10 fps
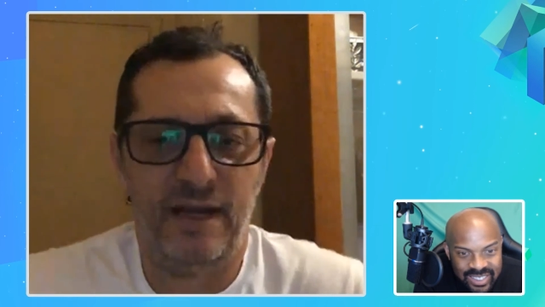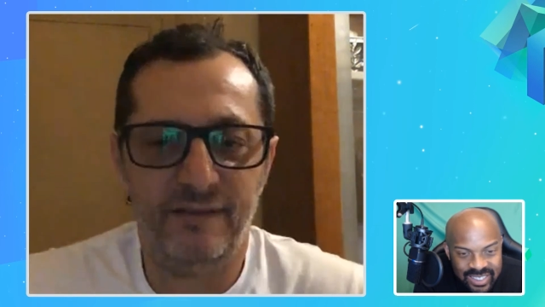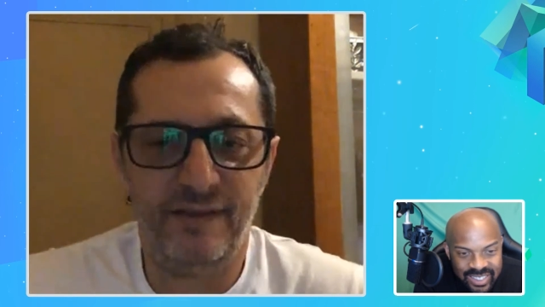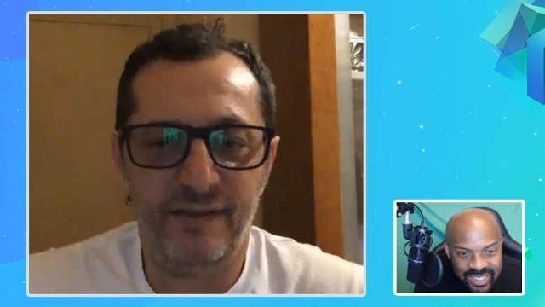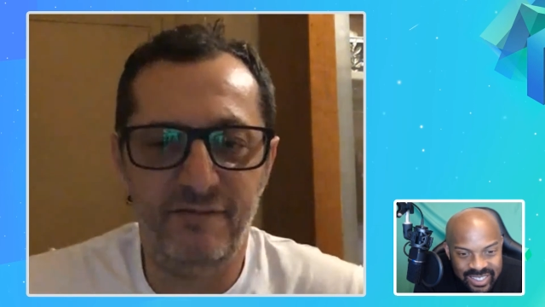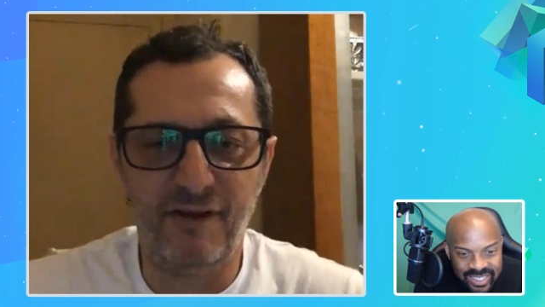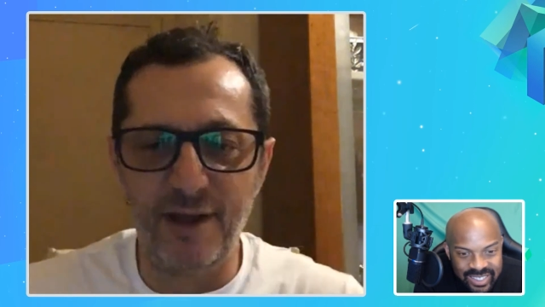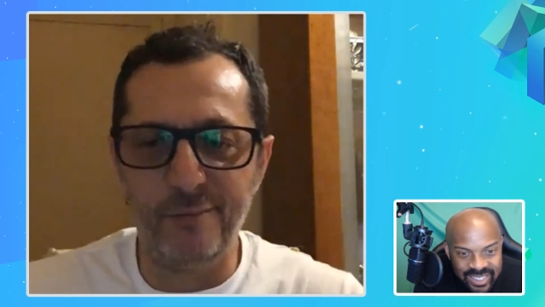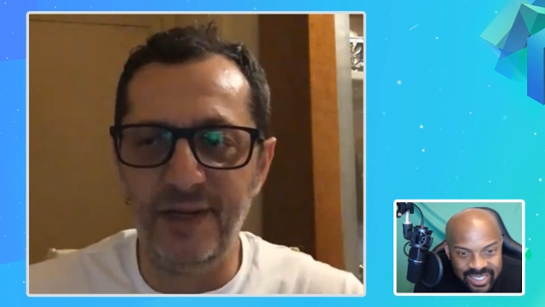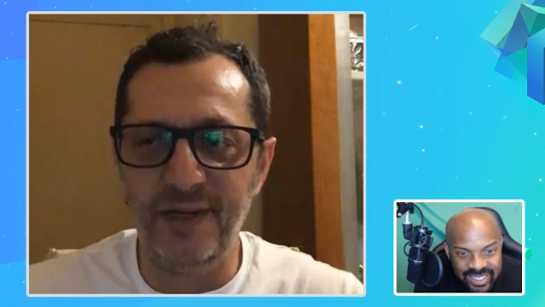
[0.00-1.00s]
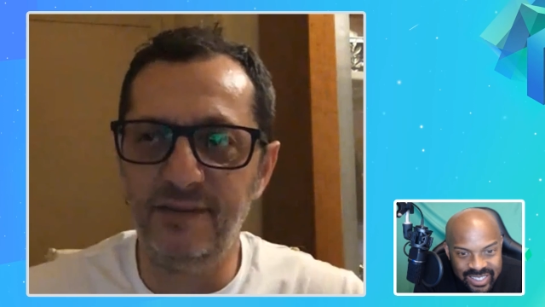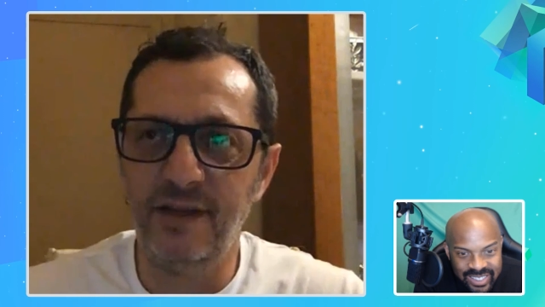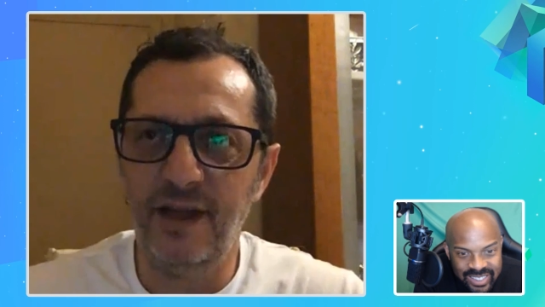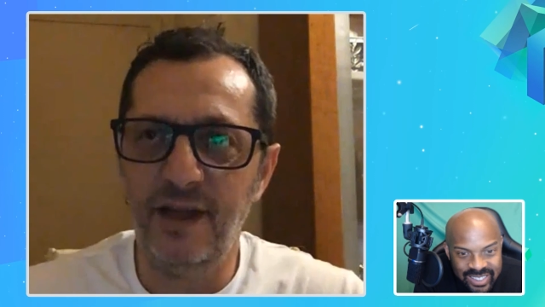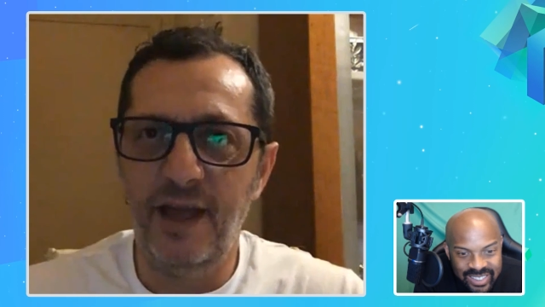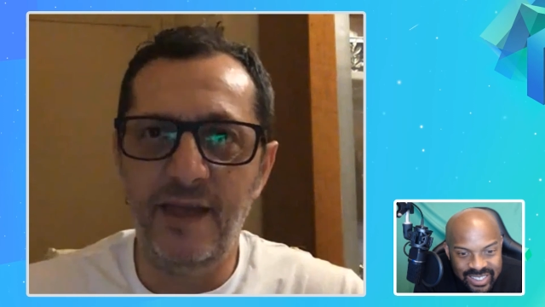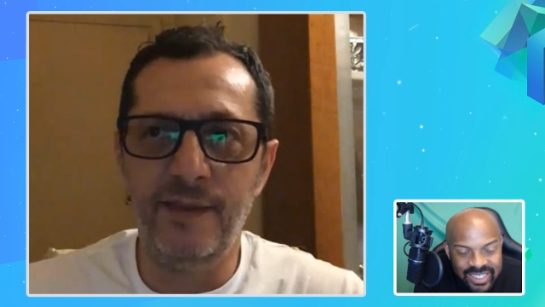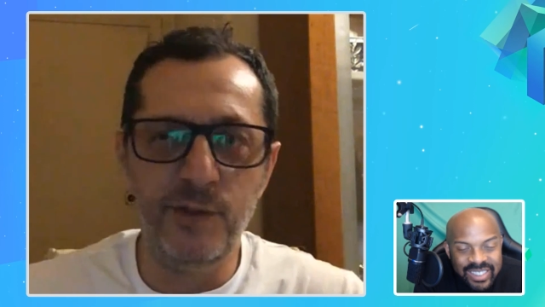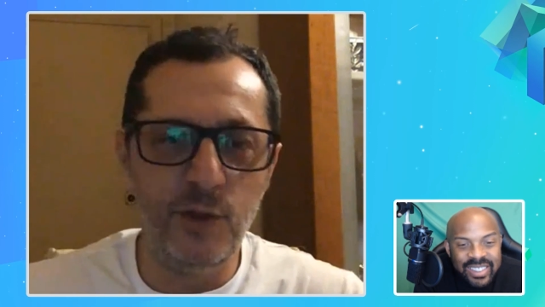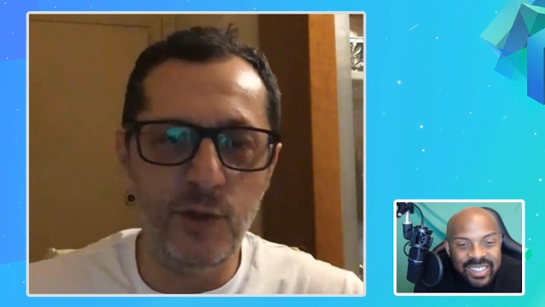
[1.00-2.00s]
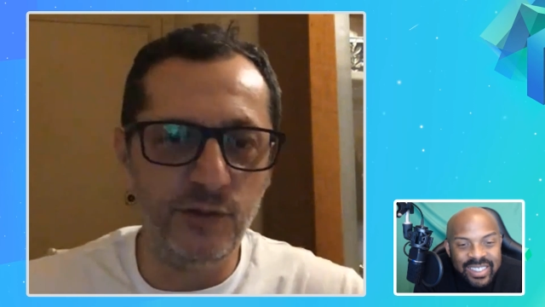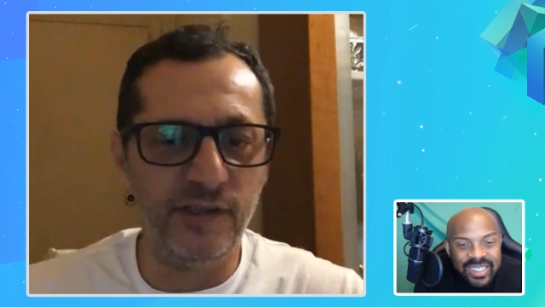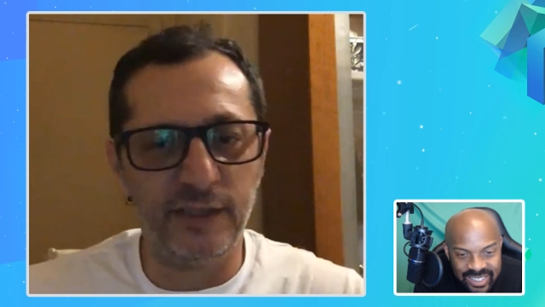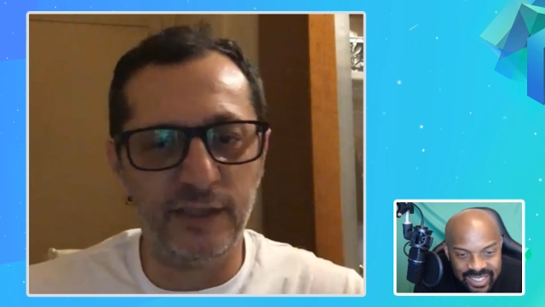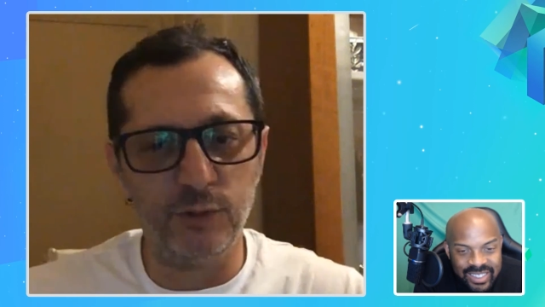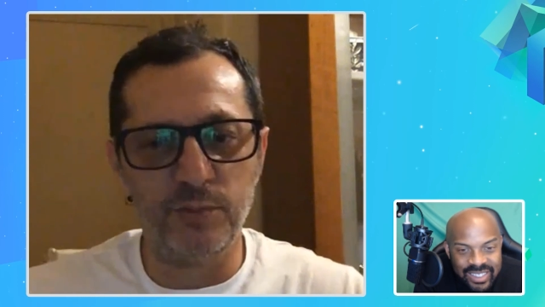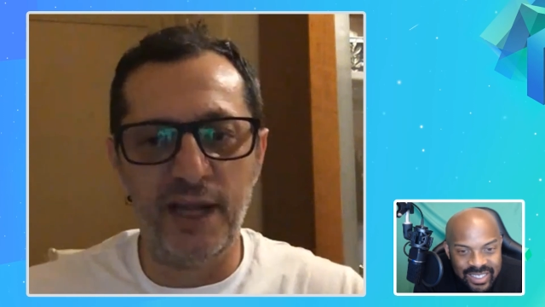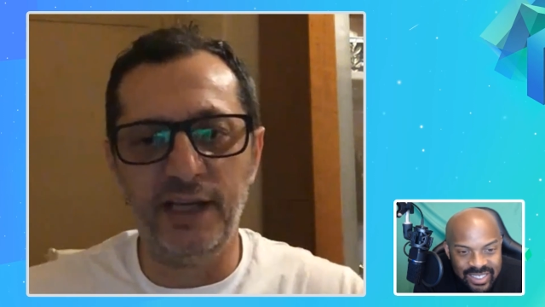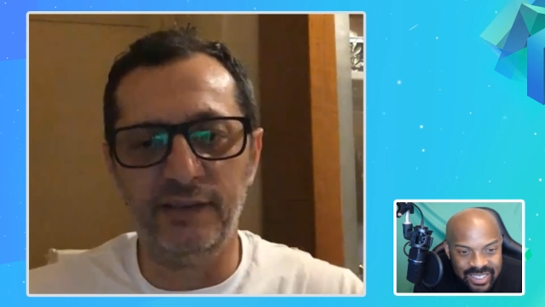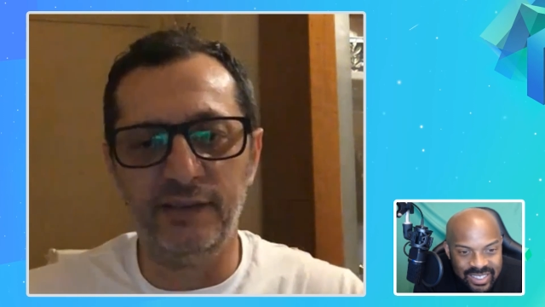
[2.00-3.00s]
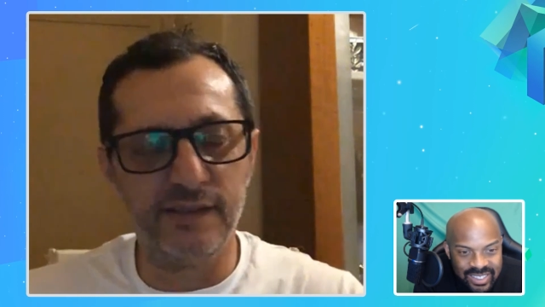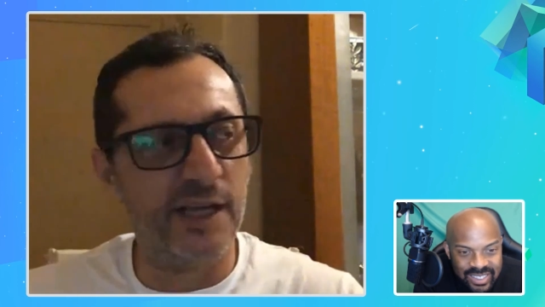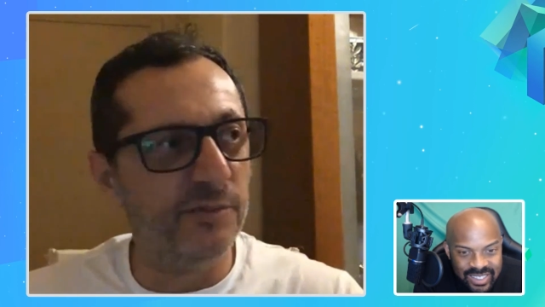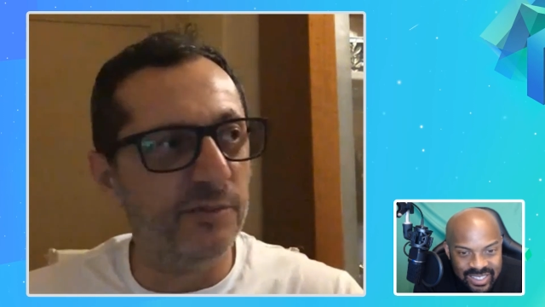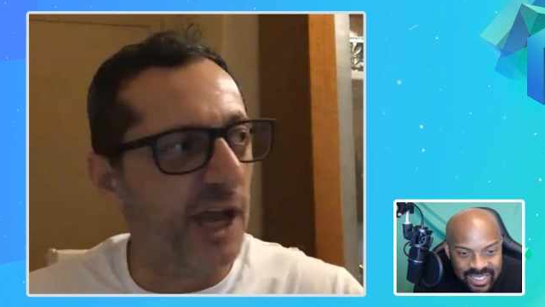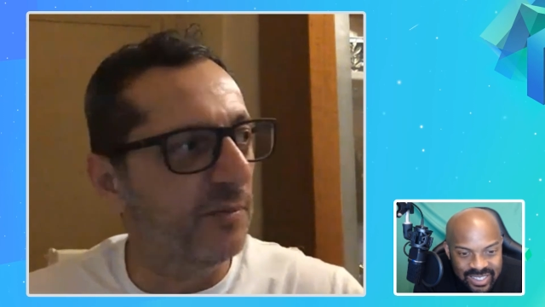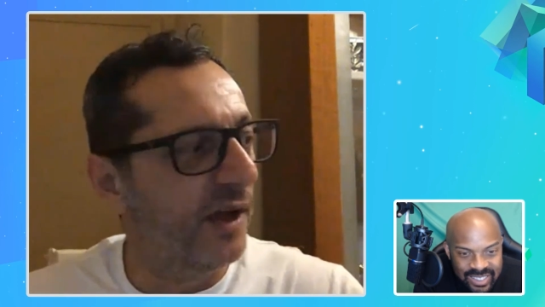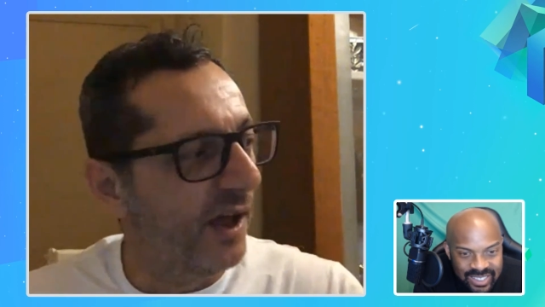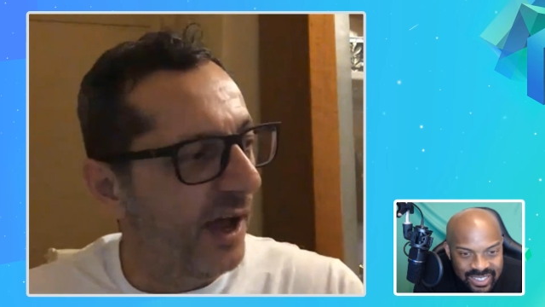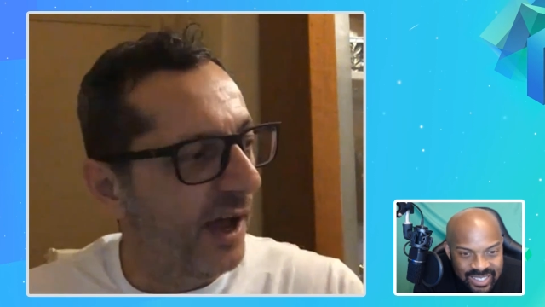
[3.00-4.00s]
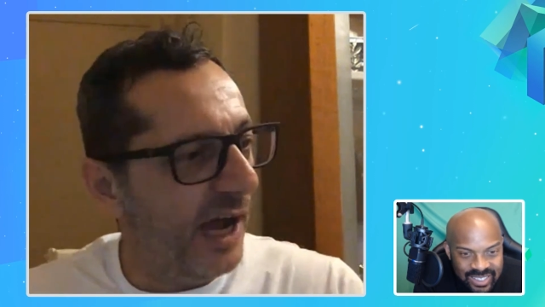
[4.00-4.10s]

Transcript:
Speaker 1: at the environment and the music that was playing at the same time.